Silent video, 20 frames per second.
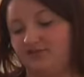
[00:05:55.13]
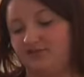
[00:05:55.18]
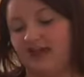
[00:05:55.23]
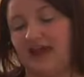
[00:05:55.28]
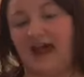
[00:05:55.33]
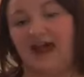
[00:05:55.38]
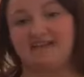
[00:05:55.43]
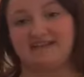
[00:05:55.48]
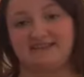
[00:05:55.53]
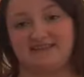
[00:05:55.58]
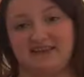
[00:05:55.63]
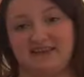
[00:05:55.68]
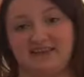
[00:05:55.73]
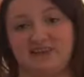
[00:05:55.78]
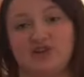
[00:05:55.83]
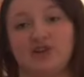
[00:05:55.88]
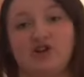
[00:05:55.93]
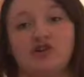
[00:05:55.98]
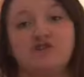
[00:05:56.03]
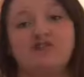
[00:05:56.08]
Lastly,
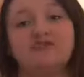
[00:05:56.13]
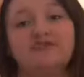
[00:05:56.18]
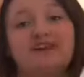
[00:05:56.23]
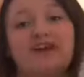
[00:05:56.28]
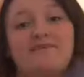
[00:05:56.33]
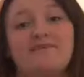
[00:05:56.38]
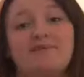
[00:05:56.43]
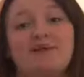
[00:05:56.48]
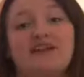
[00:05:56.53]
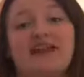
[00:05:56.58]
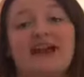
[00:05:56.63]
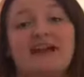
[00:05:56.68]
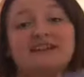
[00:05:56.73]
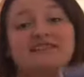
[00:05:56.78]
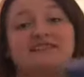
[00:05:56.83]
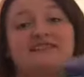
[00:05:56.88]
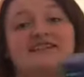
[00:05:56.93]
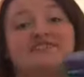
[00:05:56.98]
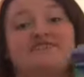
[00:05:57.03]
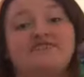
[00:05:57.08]
the girls have been
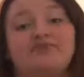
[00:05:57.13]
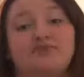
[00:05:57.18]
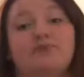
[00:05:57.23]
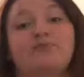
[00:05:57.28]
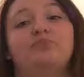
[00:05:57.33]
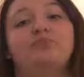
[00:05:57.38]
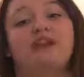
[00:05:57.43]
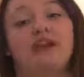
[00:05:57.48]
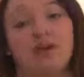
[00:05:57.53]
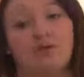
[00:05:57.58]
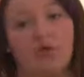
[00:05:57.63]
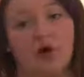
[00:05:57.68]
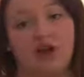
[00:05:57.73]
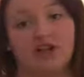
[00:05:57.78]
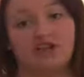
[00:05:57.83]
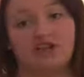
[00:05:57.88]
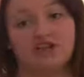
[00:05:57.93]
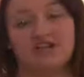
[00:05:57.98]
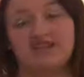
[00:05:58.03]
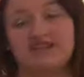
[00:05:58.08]
asking for play
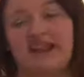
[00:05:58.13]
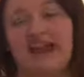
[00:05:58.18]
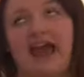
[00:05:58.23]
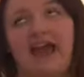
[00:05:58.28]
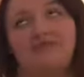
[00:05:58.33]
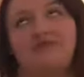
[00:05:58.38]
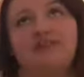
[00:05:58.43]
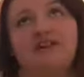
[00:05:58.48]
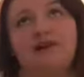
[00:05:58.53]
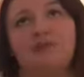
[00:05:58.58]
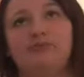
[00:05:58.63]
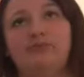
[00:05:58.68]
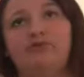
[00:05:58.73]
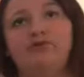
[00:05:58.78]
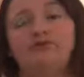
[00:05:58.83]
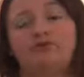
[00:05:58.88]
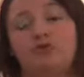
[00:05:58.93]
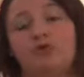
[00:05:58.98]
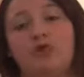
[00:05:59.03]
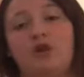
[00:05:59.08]
watches. They have a couple
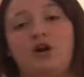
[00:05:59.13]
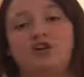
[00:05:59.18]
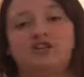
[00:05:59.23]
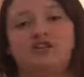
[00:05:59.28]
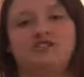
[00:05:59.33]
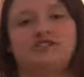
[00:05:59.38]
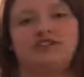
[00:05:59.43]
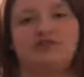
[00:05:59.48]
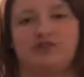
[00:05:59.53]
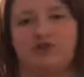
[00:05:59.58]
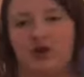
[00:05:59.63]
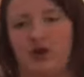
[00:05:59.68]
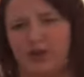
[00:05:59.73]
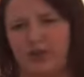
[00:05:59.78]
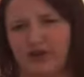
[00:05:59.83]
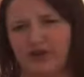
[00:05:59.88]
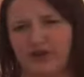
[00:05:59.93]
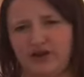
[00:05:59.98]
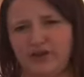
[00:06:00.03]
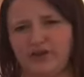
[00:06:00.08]
of girl watches that they're not
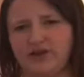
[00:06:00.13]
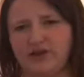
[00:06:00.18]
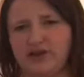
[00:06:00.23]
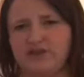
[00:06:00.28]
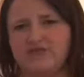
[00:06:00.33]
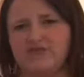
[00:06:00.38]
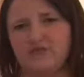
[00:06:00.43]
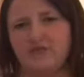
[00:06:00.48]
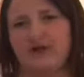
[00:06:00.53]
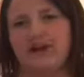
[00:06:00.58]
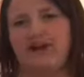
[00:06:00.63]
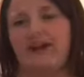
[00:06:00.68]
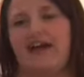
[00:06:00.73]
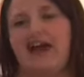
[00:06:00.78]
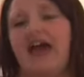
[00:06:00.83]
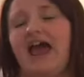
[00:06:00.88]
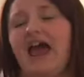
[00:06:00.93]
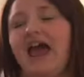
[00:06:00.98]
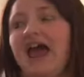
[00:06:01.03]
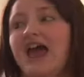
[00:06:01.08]
really old enough to wear
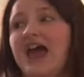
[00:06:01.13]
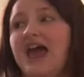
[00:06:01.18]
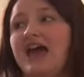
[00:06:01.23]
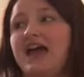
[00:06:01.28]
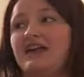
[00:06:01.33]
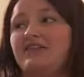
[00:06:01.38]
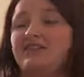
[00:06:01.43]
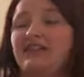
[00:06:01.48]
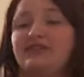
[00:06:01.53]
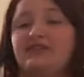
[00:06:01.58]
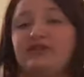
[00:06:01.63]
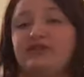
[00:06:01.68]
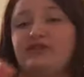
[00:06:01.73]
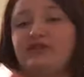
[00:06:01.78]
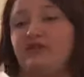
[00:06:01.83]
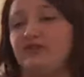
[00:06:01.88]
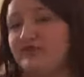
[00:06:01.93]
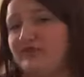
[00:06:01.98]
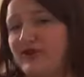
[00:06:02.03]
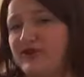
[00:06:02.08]
yet, that they're
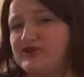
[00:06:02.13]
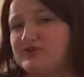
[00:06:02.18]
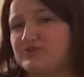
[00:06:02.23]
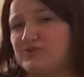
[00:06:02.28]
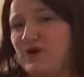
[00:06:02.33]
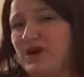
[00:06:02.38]
their first